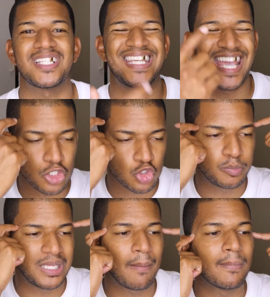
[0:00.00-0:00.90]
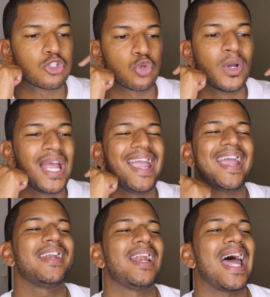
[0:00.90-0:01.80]
He has to be able to
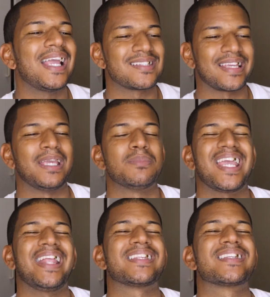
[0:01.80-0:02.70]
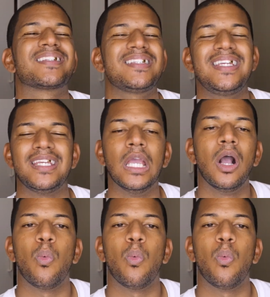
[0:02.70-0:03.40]
analyze games and see